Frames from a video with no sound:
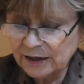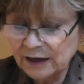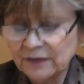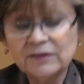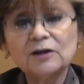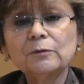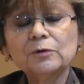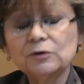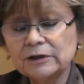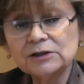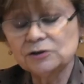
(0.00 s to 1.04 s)
it's a
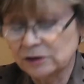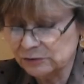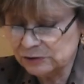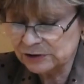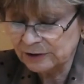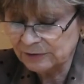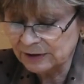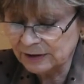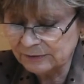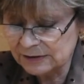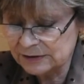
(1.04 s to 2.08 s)
fact that our
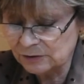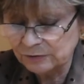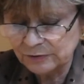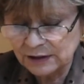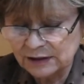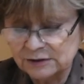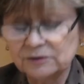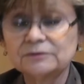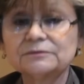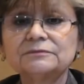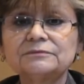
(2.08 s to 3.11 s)
life is going to be a
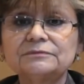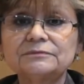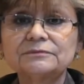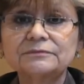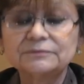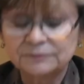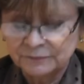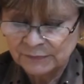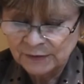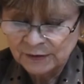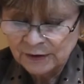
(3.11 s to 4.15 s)
failure.
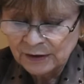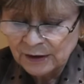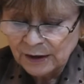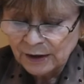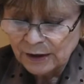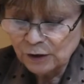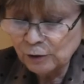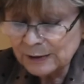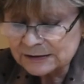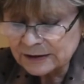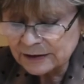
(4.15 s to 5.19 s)
And the most
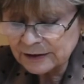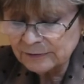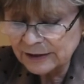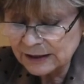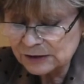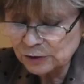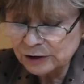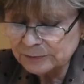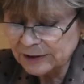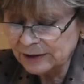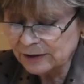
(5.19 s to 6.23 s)
terrible thing that
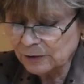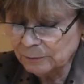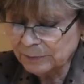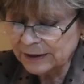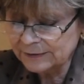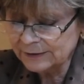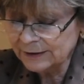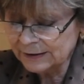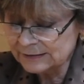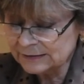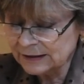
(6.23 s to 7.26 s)
uh, Joyce
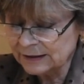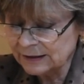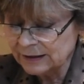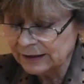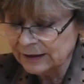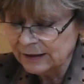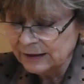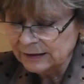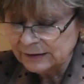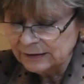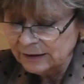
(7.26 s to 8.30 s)
Meyer shares
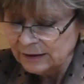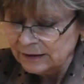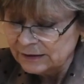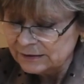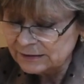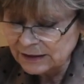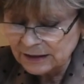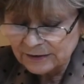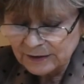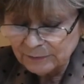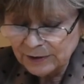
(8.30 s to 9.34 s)
is that
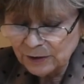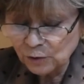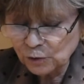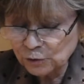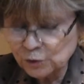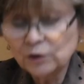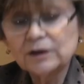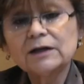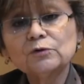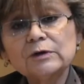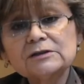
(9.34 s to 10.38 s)
if the enemy
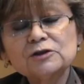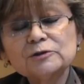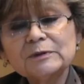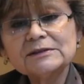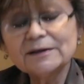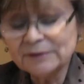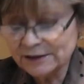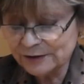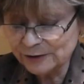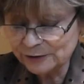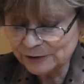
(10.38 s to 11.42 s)
controls our
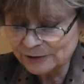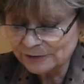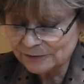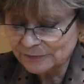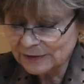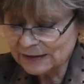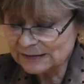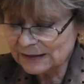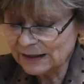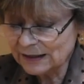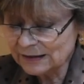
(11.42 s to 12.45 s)
thoughts, he
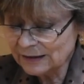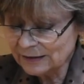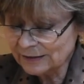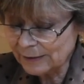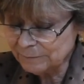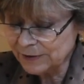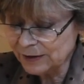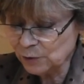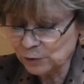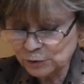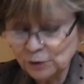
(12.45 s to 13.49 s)
will also
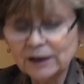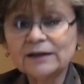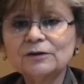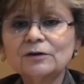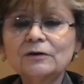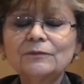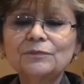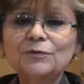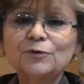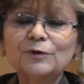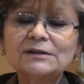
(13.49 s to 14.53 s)
be controlling
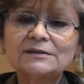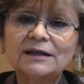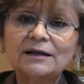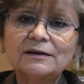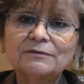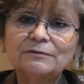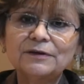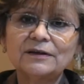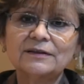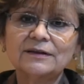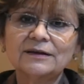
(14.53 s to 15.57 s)
our
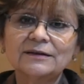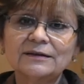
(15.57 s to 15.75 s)
lives.